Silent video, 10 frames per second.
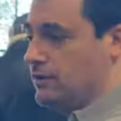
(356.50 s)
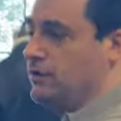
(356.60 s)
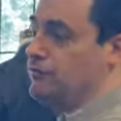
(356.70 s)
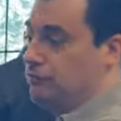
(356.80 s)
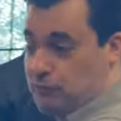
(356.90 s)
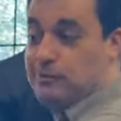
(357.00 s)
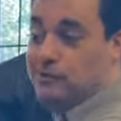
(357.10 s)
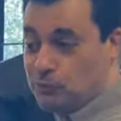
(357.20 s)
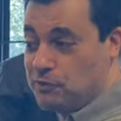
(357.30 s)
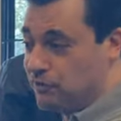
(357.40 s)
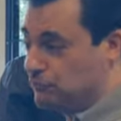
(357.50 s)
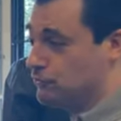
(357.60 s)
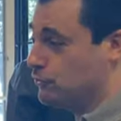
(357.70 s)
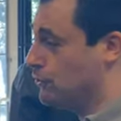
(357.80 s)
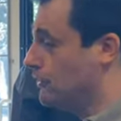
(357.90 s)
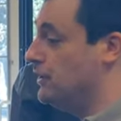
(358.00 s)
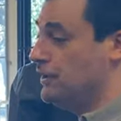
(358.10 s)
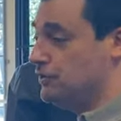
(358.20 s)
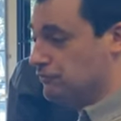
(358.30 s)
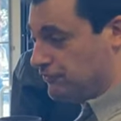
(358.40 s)
if you're familiar with our store,
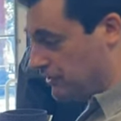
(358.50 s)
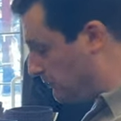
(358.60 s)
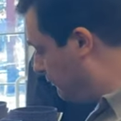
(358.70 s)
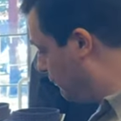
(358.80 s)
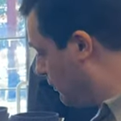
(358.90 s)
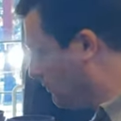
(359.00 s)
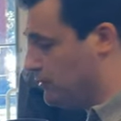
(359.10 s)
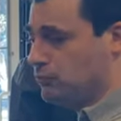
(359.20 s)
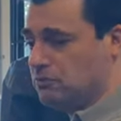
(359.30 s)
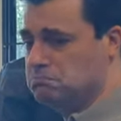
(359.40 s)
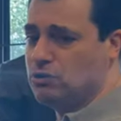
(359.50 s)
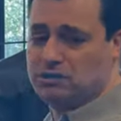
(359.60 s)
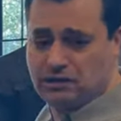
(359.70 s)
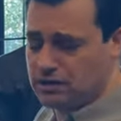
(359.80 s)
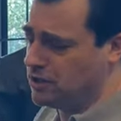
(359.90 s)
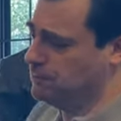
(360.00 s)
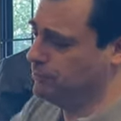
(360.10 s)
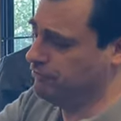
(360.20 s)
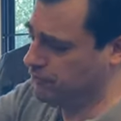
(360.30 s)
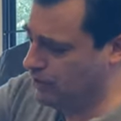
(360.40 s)
you've seen before, but we brought in a couple
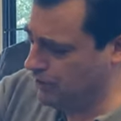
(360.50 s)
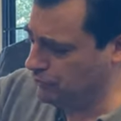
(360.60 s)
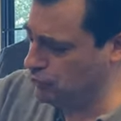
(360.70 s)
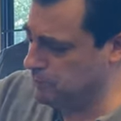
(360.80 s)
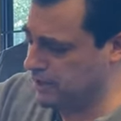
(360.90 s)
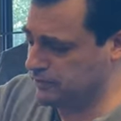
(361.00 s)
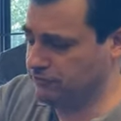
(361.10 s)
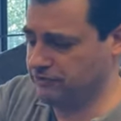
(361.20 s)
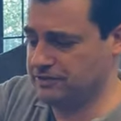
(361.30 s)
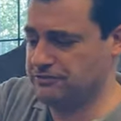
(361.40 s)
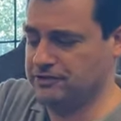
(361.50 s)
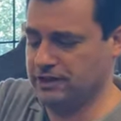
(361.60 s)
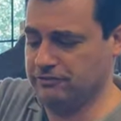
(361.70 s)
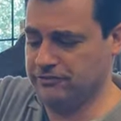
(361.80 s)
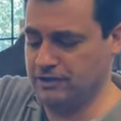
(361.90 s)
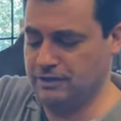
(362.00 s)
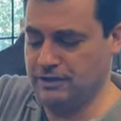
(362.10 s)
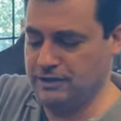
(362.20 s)
of new models like this kind of a